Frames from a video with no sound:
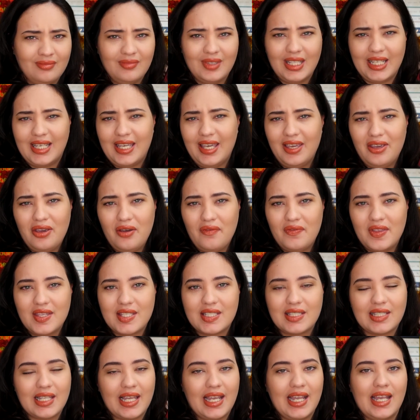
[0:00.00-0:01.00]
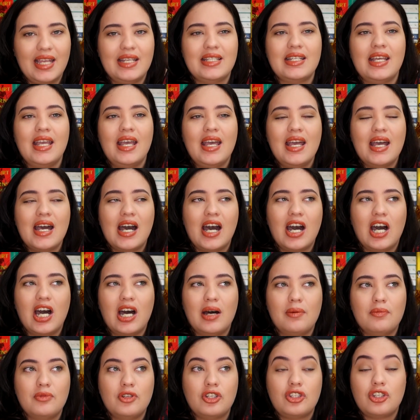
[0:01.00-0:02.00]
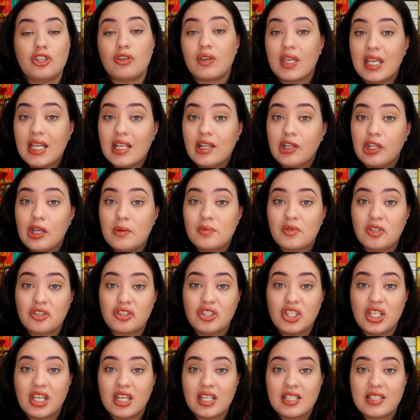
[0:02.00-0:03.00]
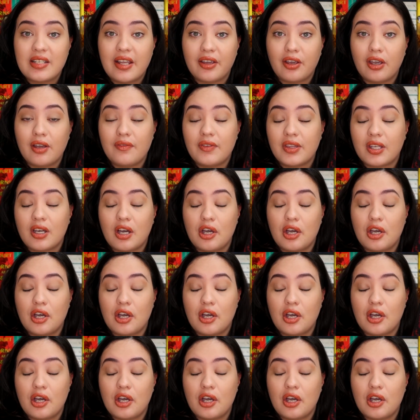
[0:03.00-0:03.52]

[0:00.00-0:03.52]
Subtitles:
the king of this land, to kill him so she can take over the